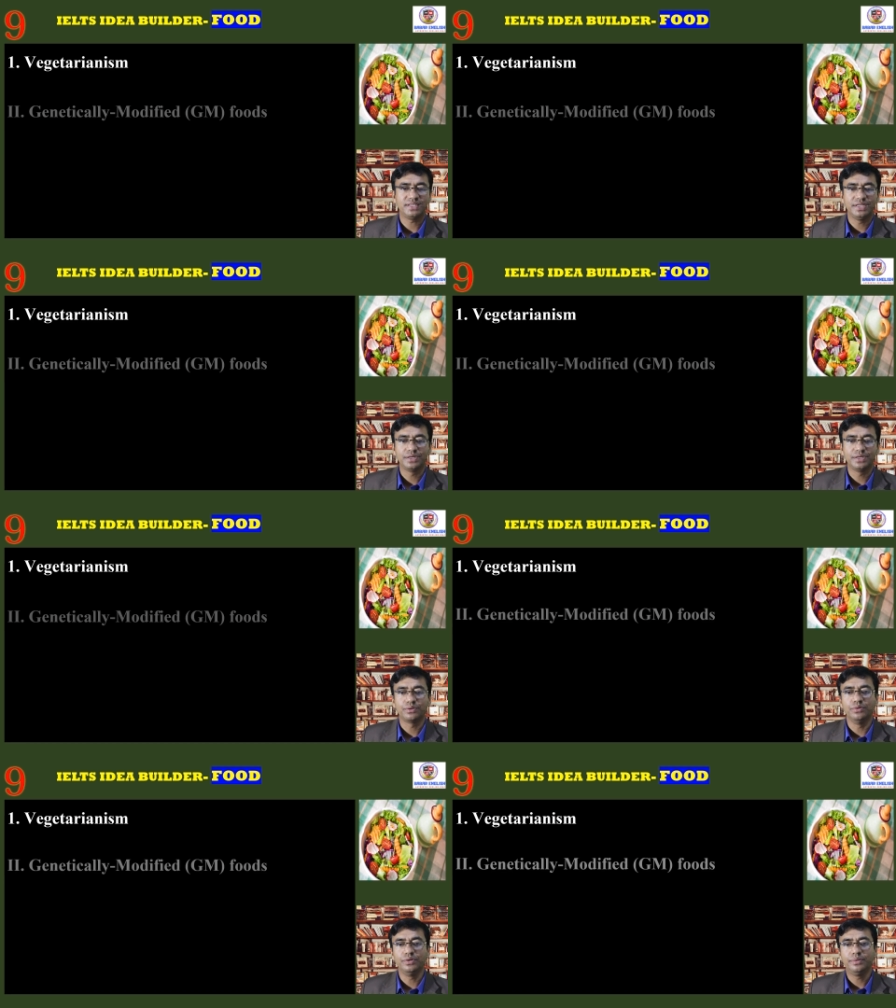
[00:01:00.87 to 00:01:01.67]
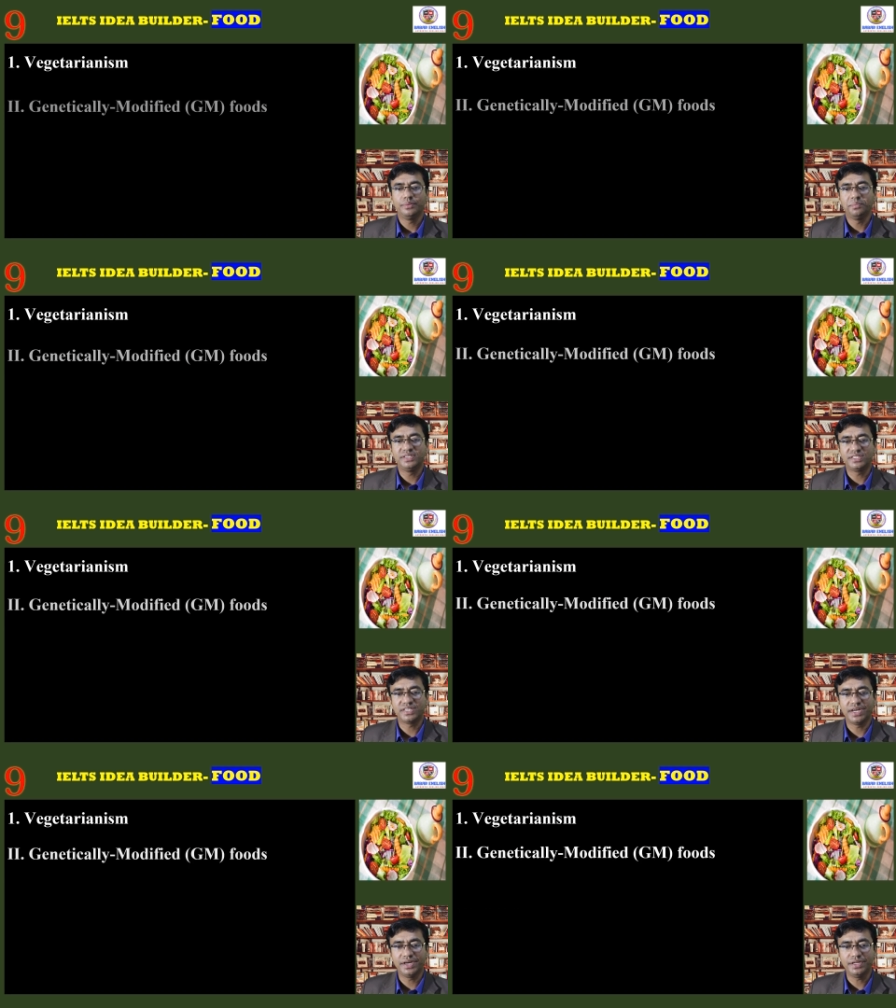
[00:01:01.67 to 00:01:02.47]
include
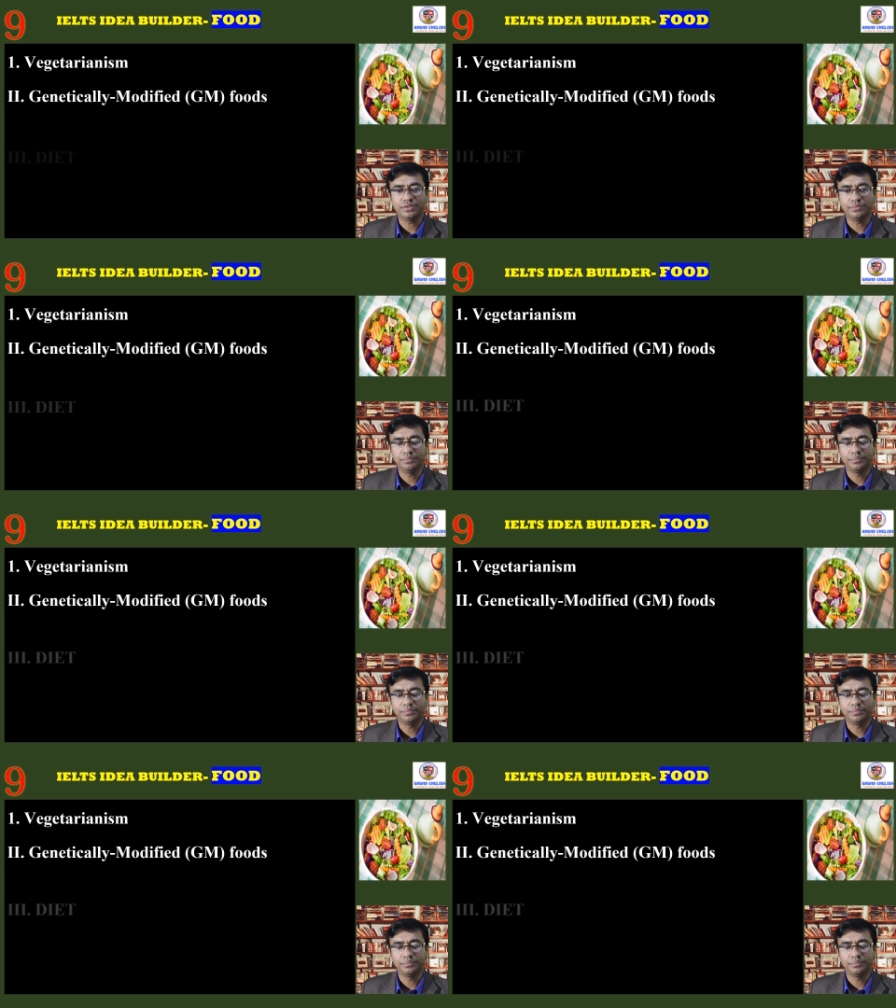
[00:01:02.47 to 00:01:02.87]
vegetarianism,